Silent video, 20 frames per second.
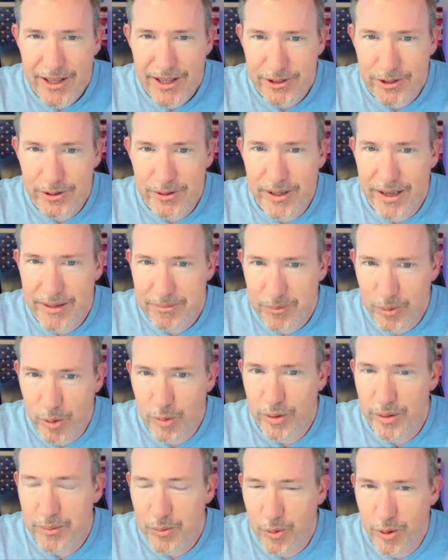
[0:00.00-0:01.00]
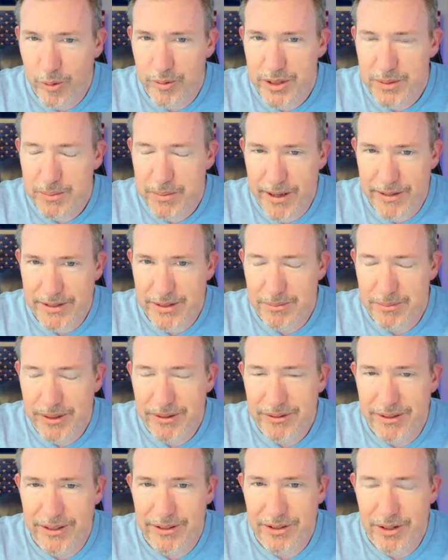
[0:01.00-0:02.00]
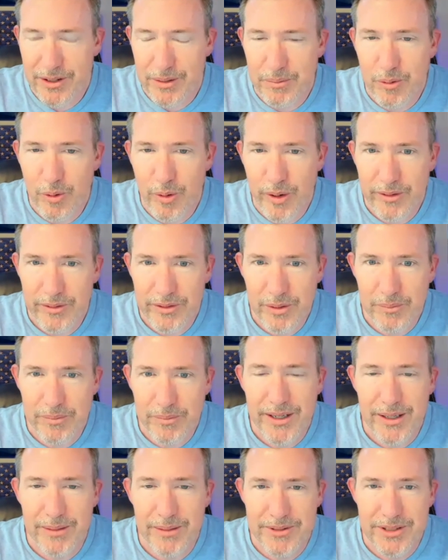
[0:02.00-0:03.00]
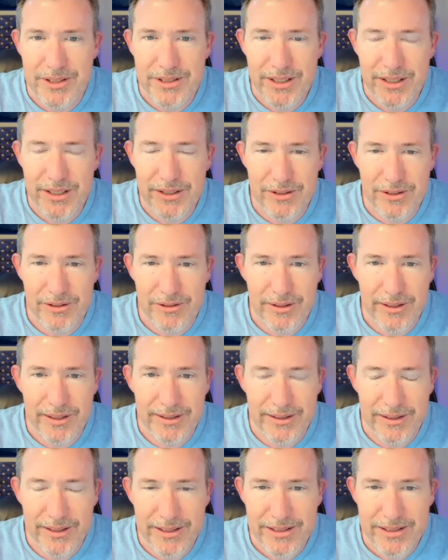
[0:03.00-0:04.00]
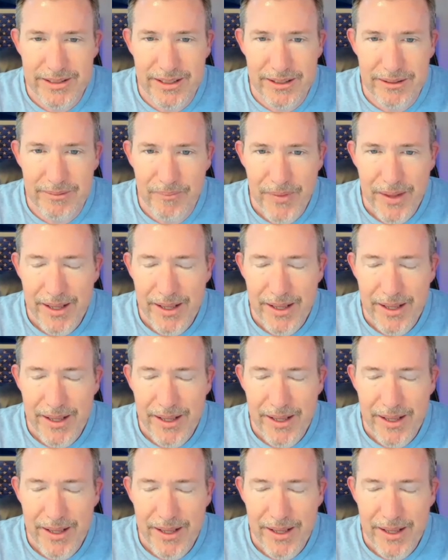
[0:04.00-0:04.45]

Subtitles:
you get more and more responsibility to the point you become a senior enlisted,